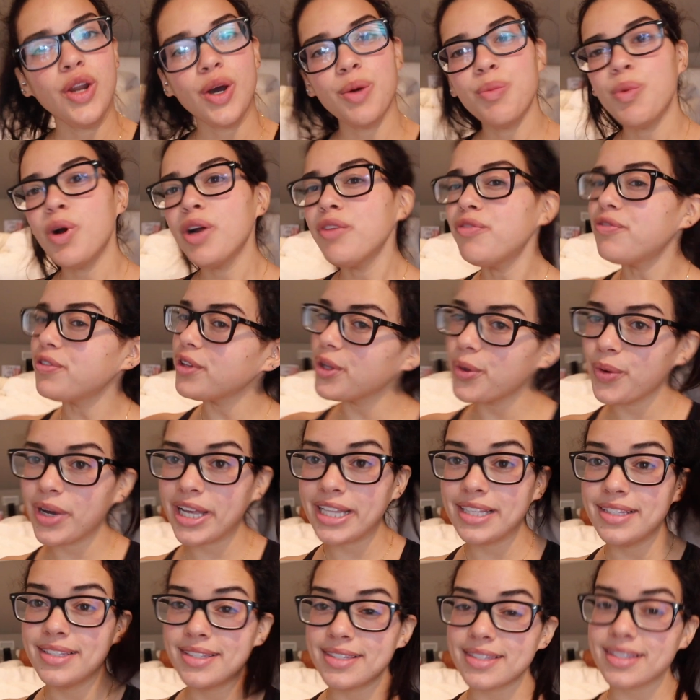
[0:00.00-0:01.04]
No more
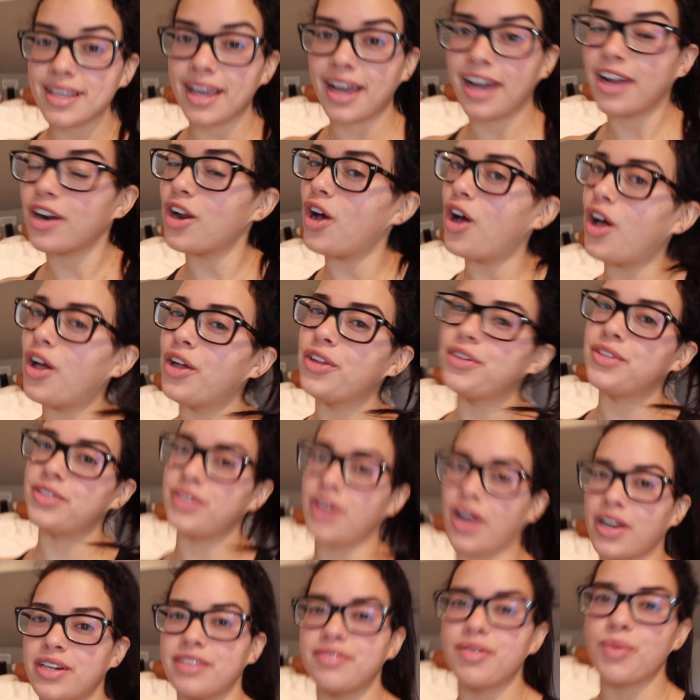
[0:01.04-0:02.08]
fluids at all,
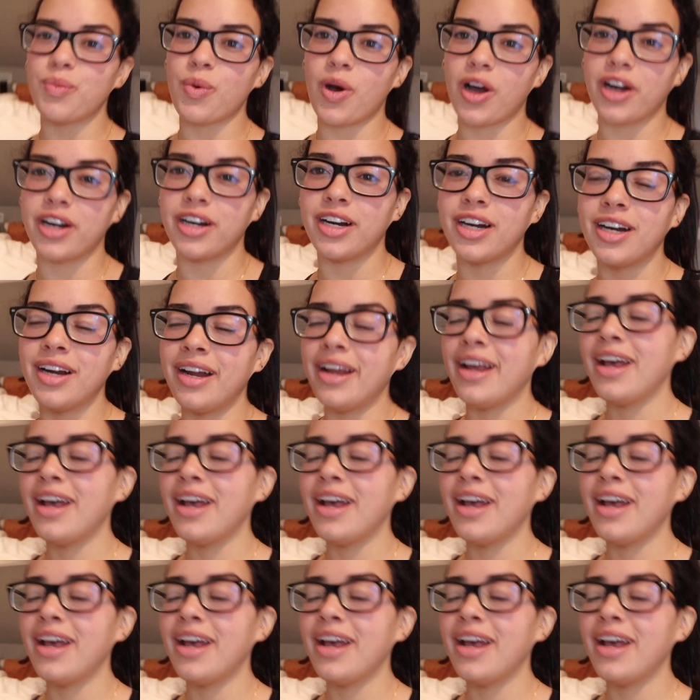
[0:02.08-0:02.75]
not even water.